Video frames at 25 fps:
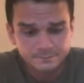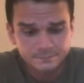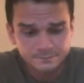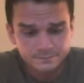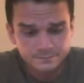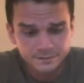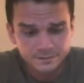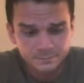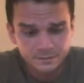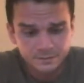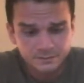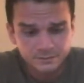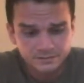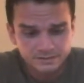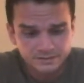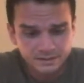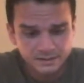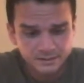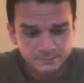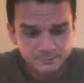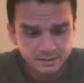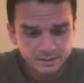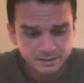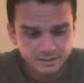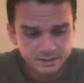Nobody wants to
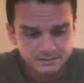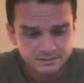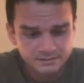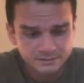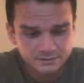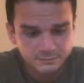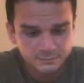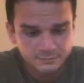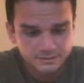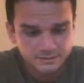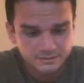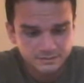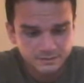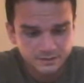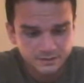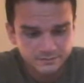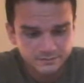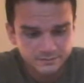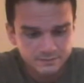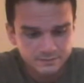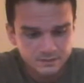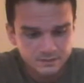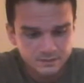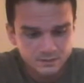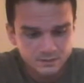hear about that stupid stuff.
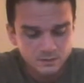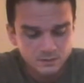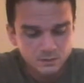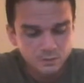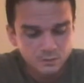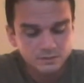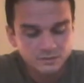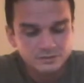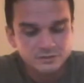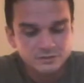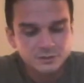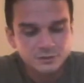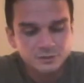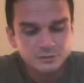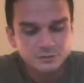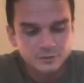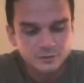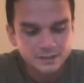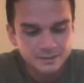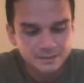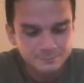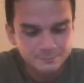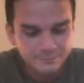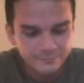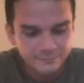What's your
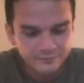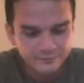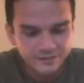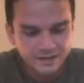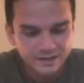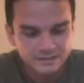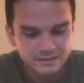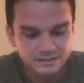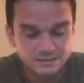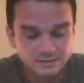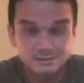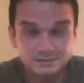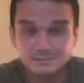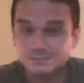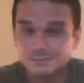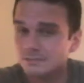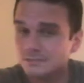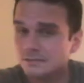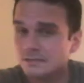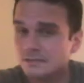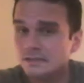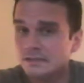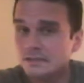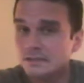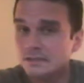dream profession?
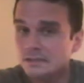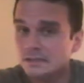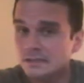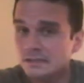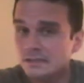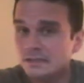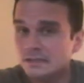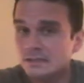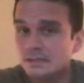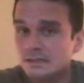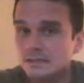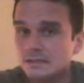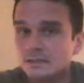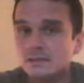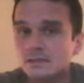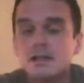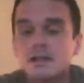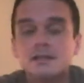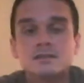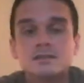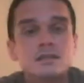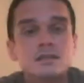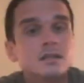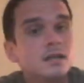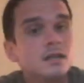
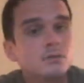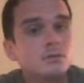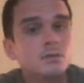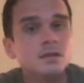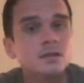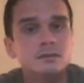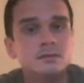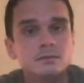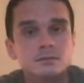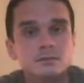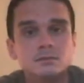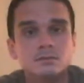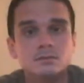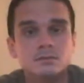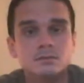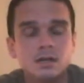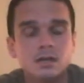That's a good one.